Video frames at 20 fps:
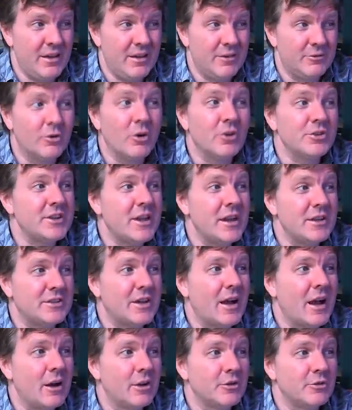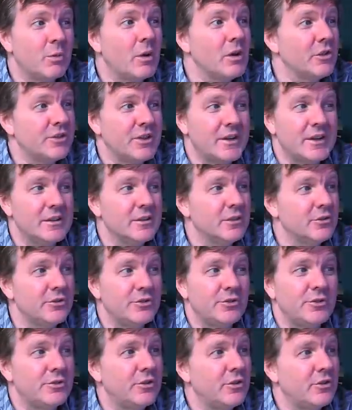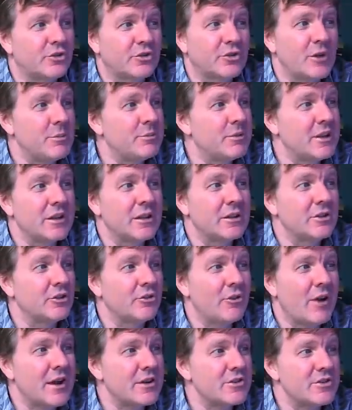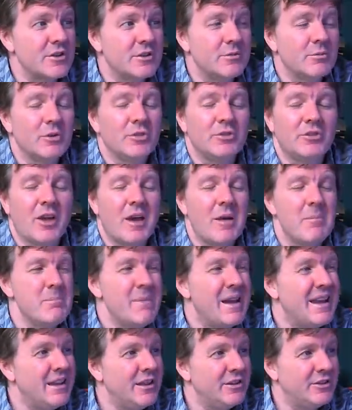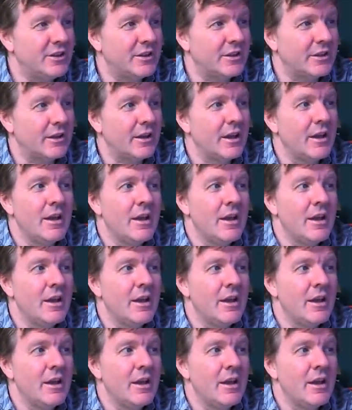forty-eight hours, Walter Hill's scripting and direction was amazing.